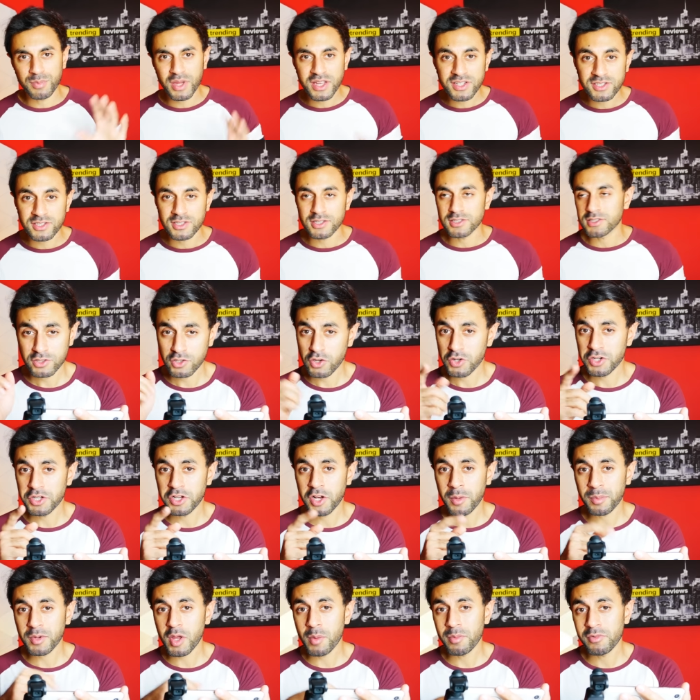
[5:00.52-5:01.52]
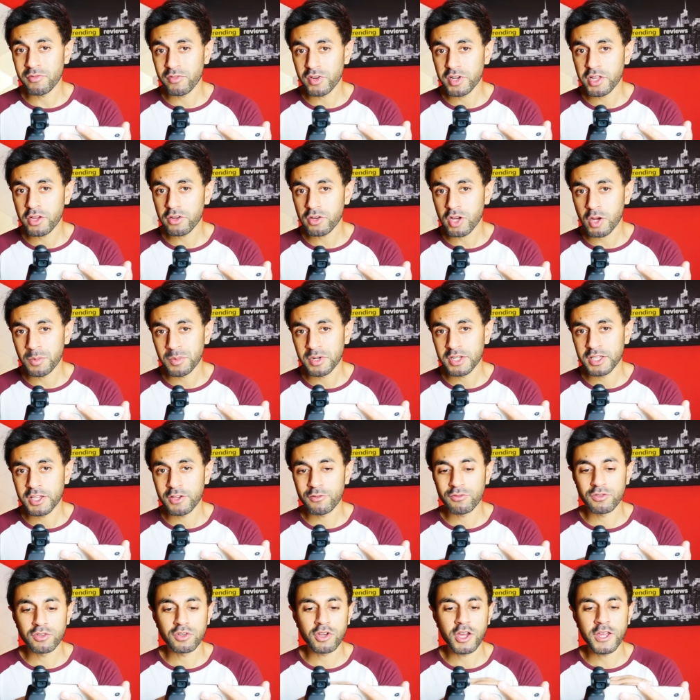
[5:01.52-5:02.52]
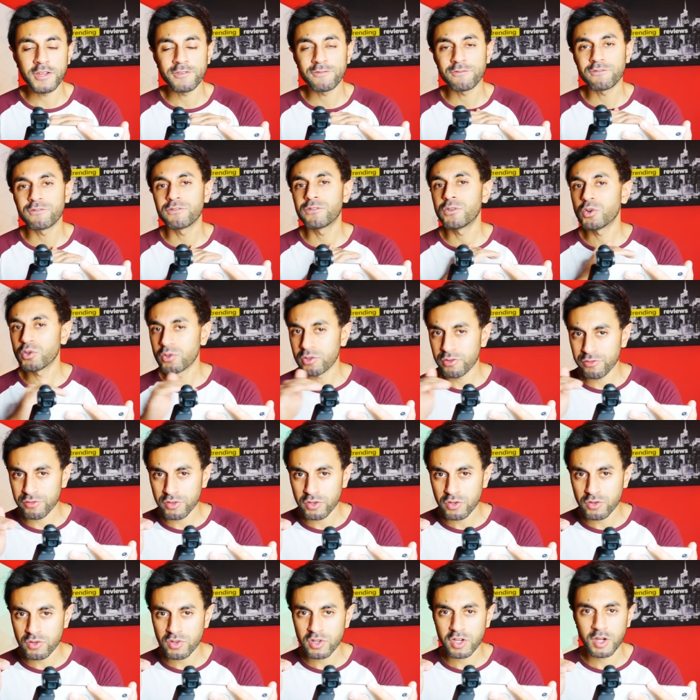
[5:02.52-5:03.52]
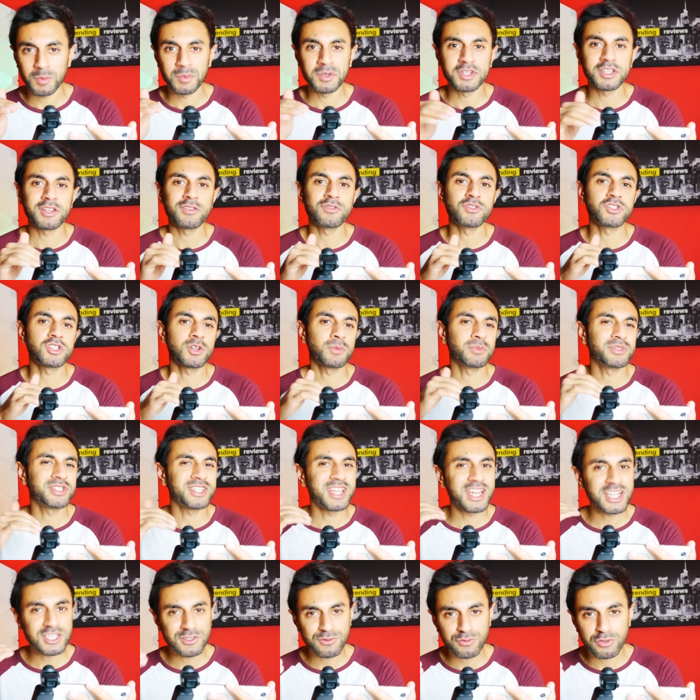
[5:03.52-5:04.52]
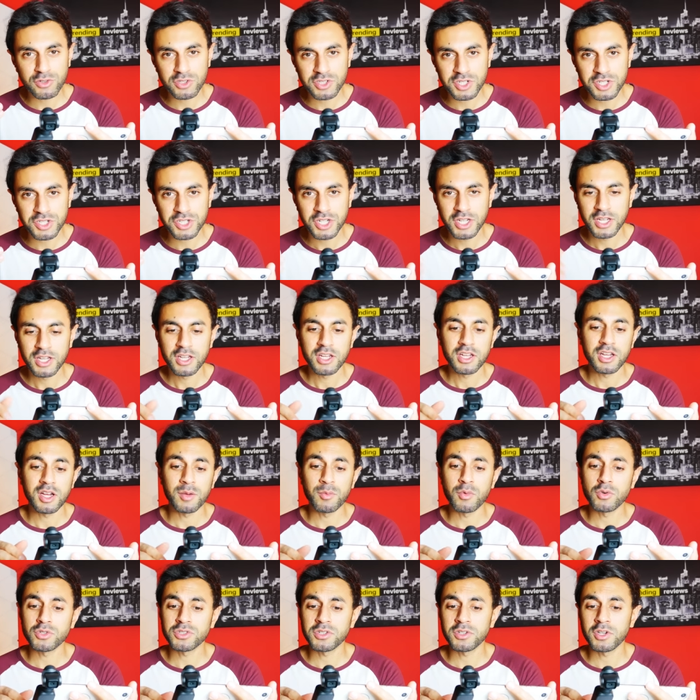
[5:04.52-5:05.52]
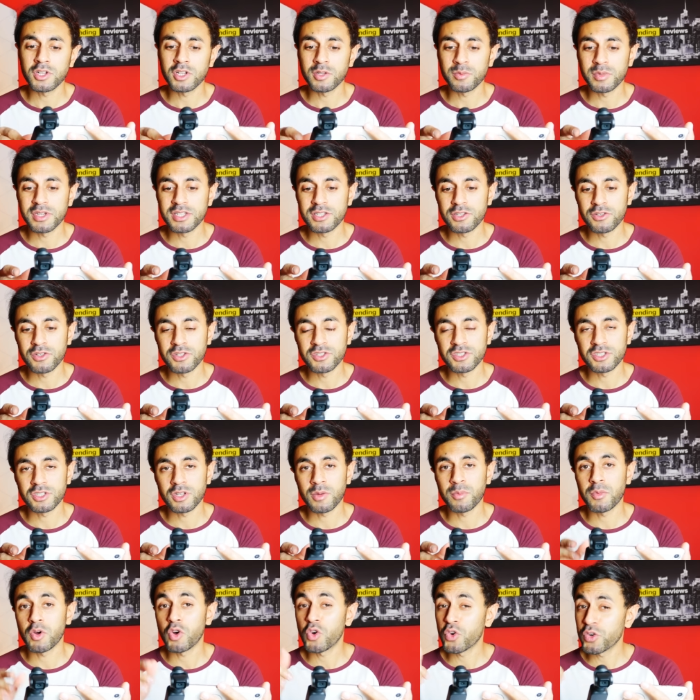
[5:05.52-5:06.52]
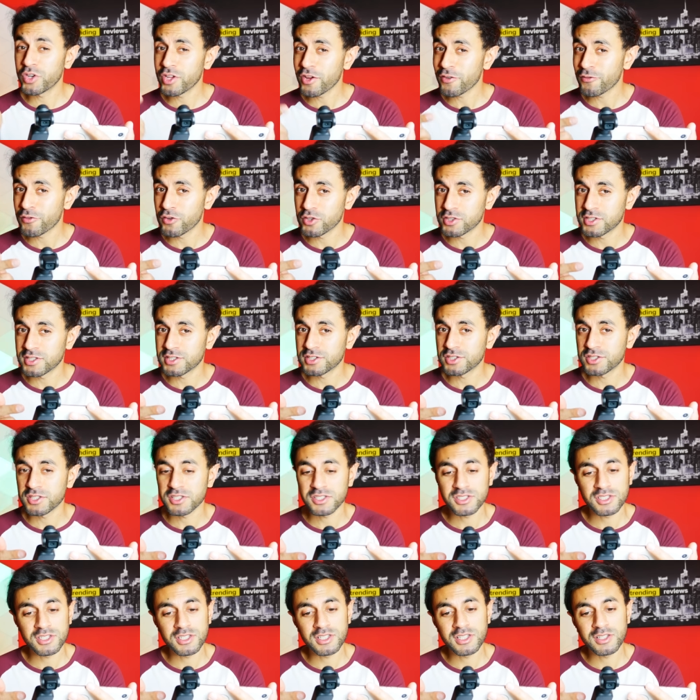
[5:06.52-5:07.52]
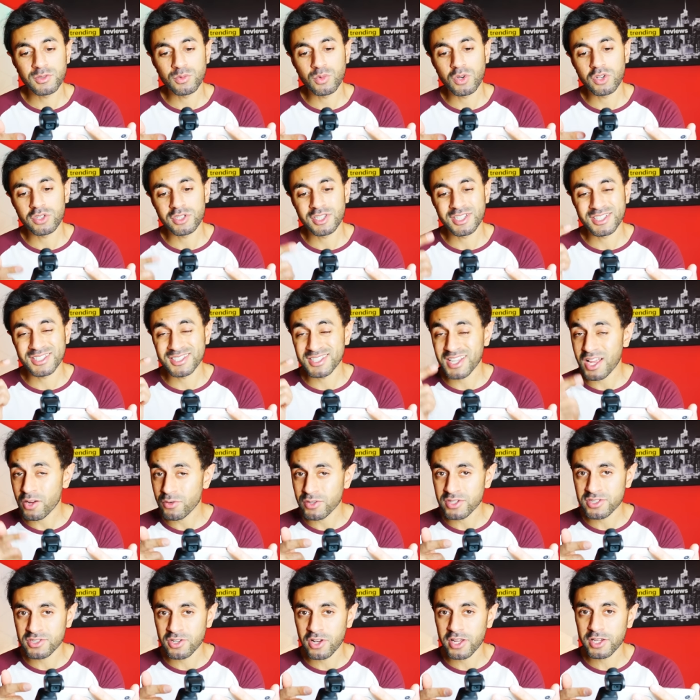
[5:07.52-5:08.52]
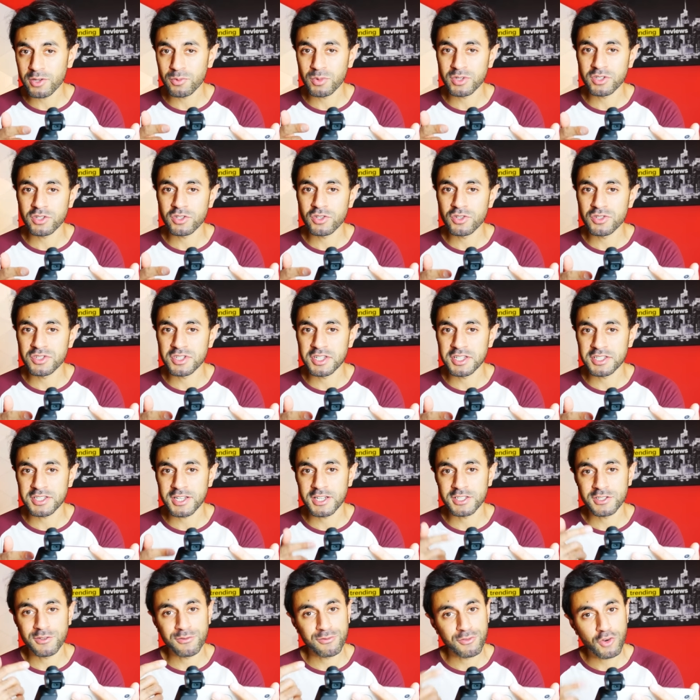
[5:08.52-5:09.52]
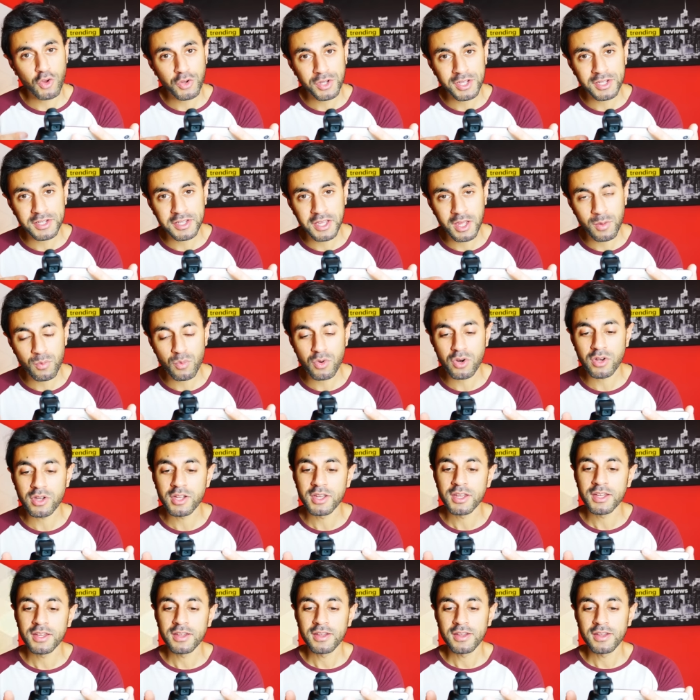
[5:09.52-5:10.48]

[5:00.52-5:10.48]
basis. So in an upcoming video, I'm gonna give you a full review, I'm gonna give you some test footage, I'm also gonna be doing some audio footage to see what the sound is like when you're using this as a vlogging camera,